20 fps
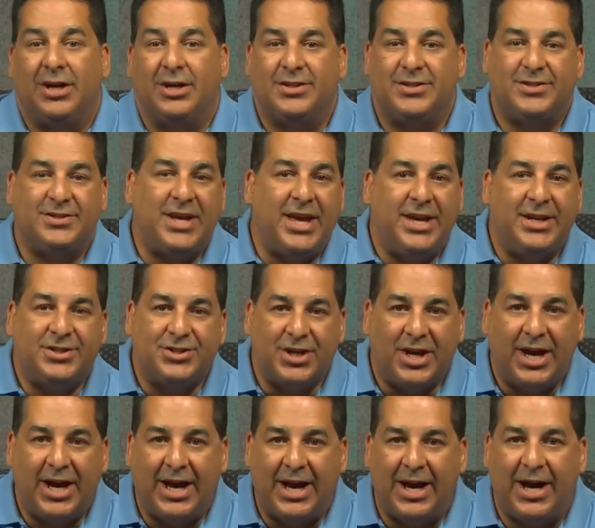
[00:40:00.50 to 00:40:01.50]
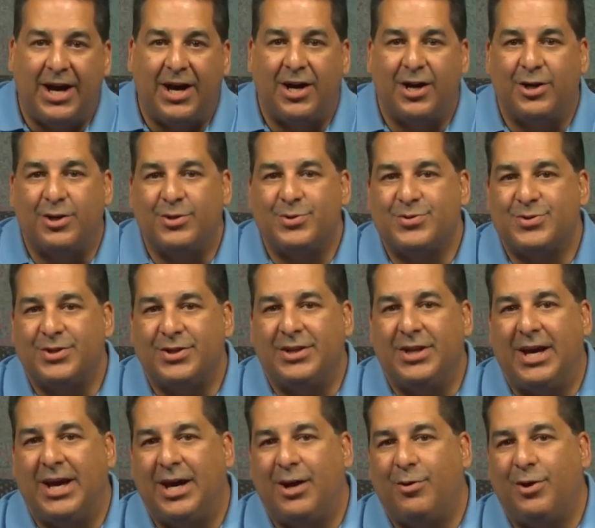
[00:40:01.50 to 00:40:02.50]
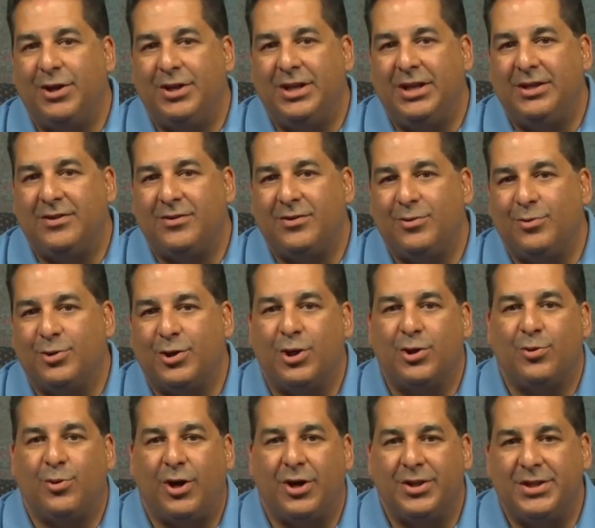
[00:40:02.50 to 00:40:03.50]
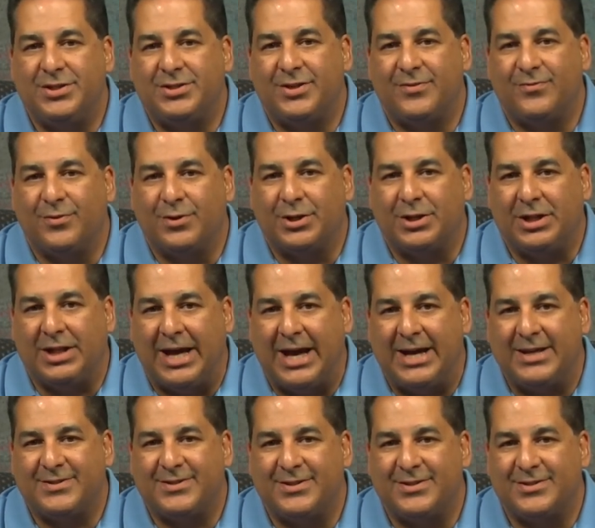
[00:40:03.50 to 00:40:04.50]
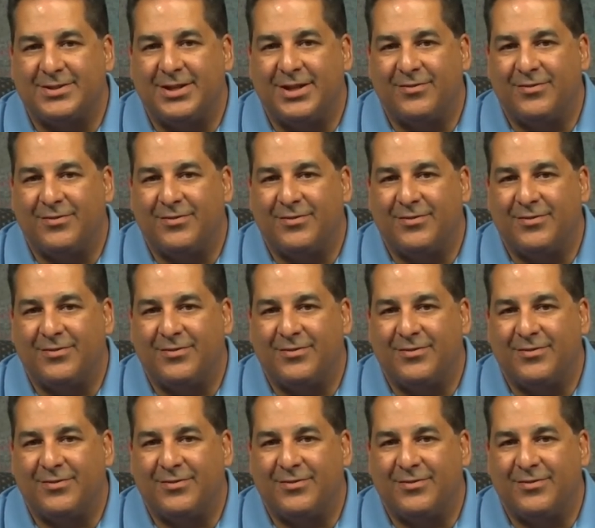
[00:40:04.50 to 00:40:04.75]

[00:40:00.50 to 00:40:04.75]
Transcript: stage a house and how I need to go to all these different classes and